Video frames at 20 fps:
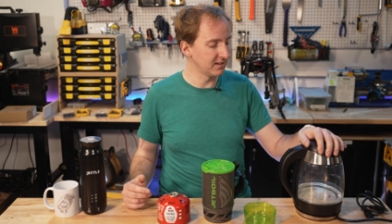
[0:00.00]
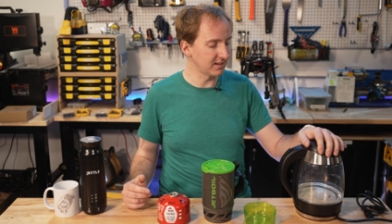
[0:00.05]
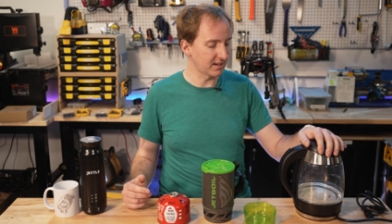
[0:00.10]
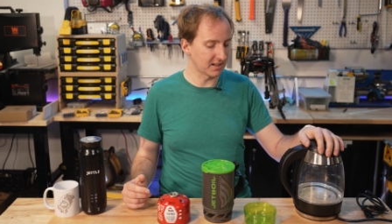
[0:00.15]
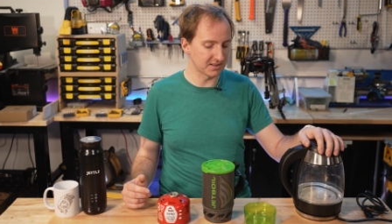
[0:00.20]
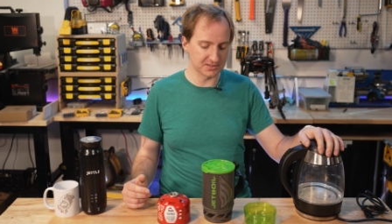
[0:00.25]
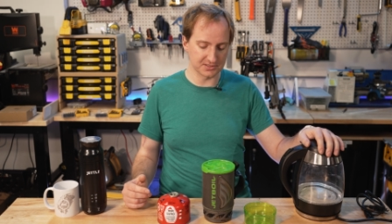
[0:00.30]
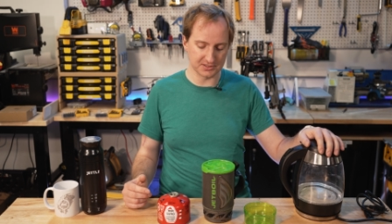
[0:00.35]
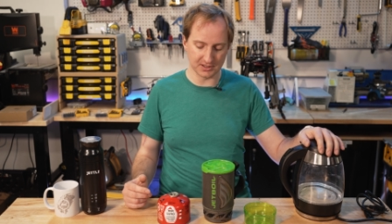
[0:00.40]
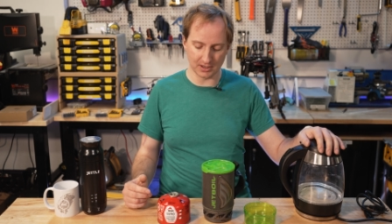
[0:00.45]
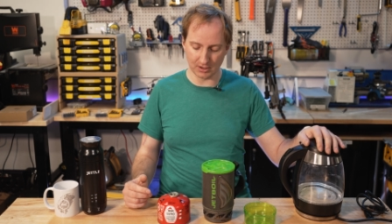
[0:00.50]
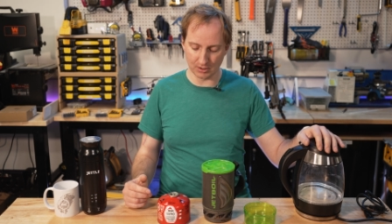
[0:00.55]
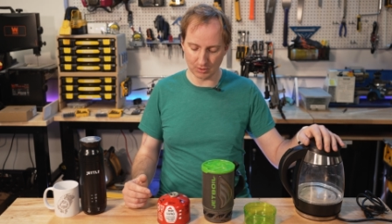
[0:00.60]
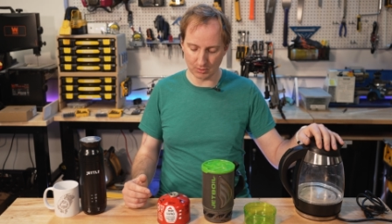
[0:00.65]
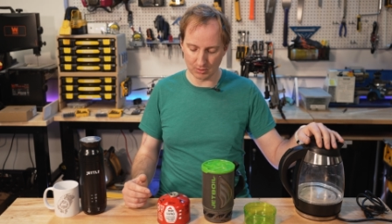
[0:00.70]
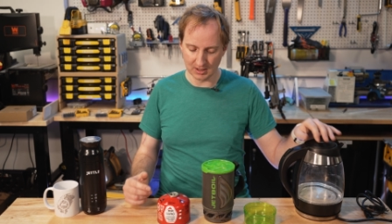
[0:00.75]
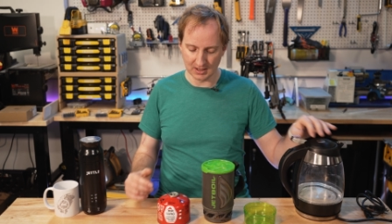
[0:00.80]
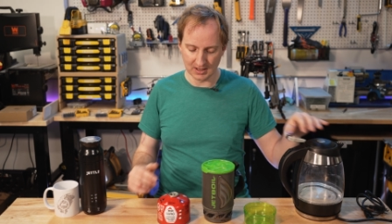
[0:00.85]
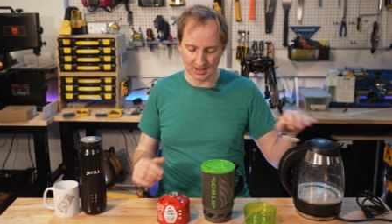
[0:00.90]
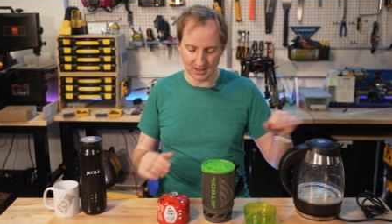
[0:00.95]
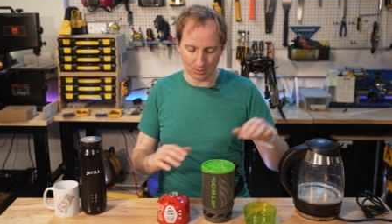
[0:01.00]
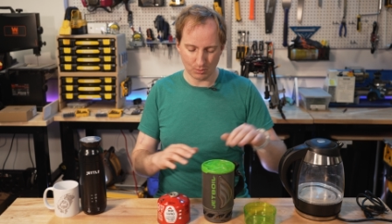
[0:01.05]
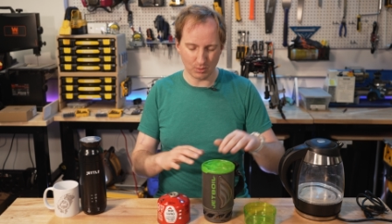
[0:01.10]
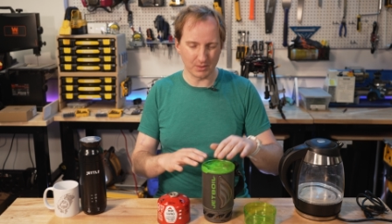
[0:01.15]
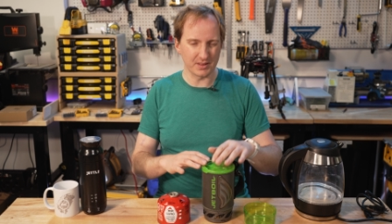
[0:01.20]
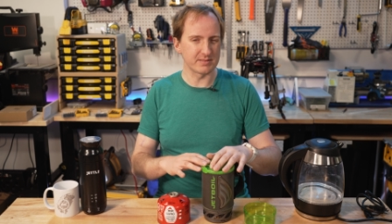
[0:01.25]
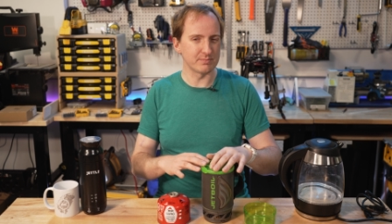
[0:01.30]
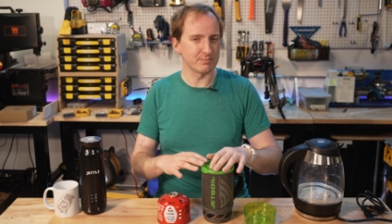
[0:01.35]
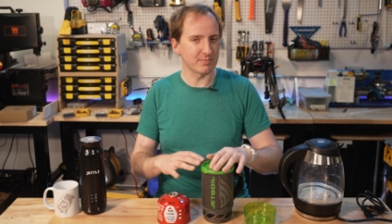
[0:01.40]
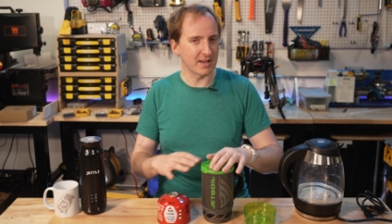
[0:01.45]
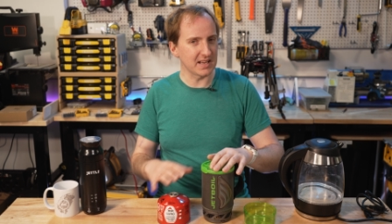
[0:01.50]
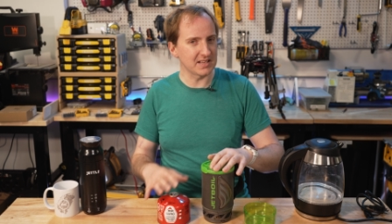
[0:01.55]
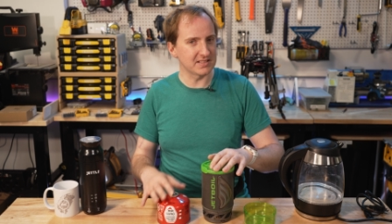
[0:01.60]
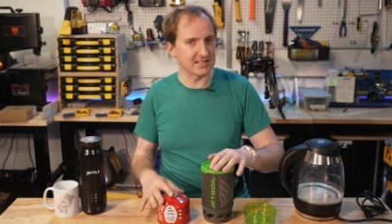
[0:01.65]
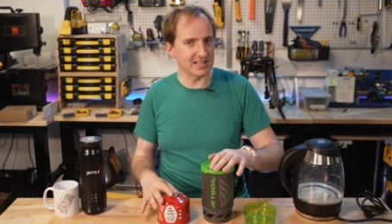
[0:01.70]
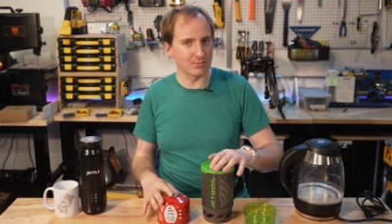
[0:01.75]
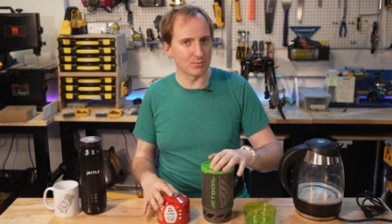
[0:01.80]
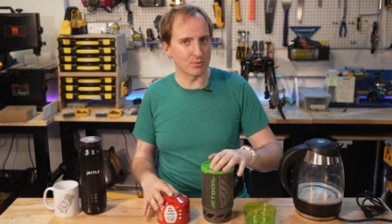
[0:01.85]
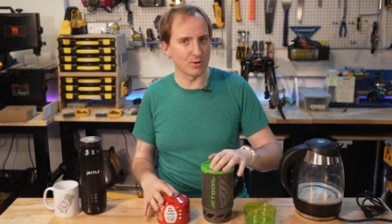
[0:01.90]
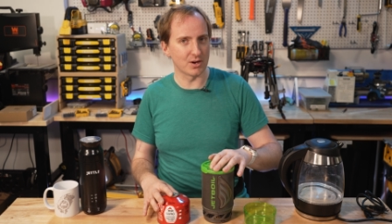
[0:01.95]
And so while this may
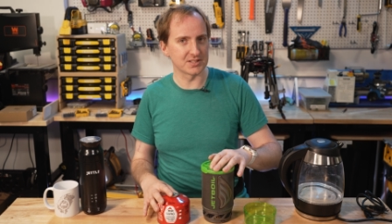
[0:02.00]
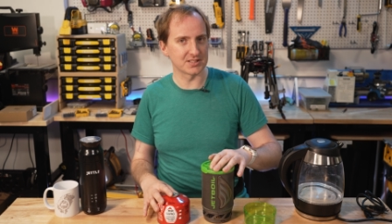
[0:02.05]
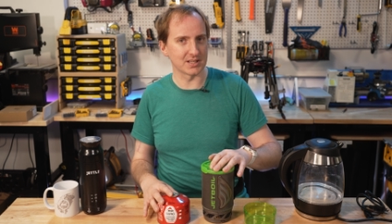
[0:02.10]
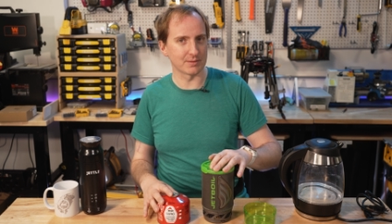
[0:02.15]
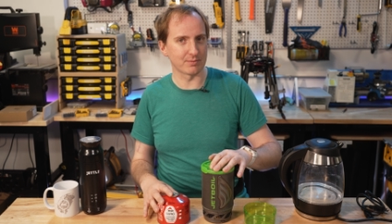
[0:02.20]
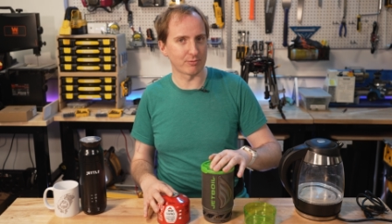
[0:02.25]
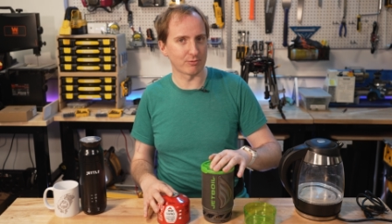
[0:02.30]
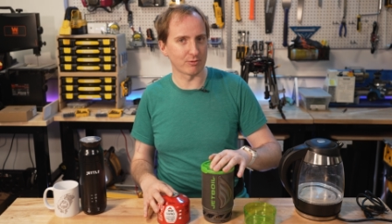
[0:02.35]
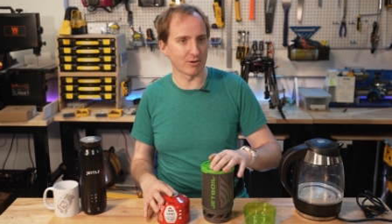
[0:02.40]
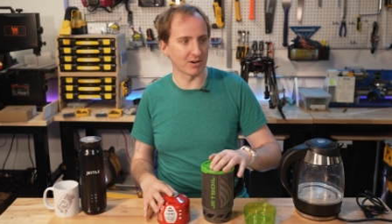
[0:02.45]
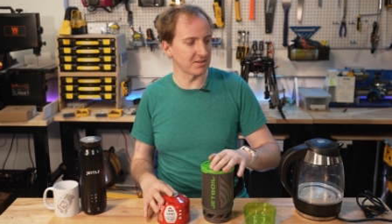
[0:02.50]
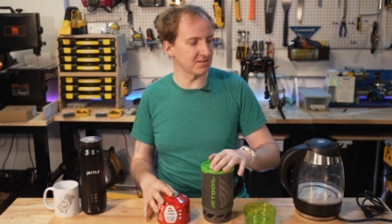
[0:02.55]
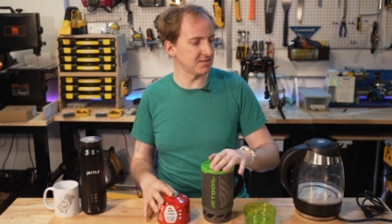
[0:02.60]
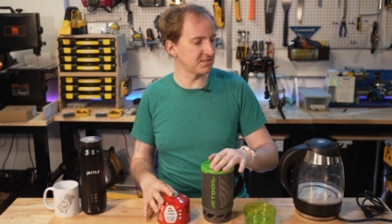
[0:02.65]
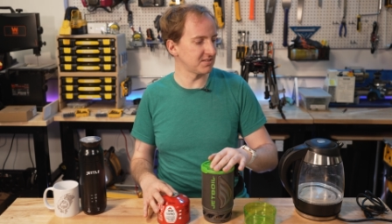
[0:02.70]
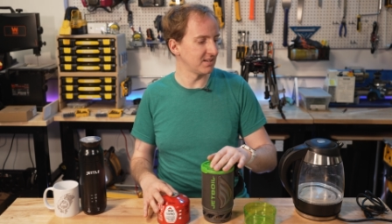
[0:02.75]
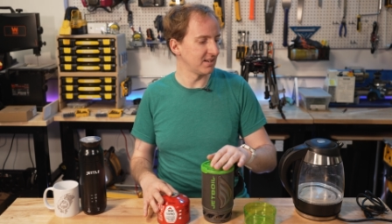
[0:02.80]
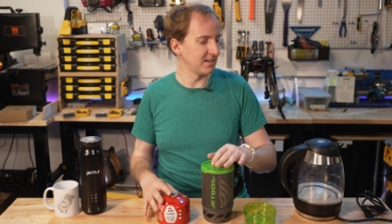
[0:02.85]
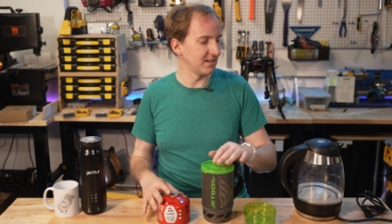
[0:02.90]
seem worse up front,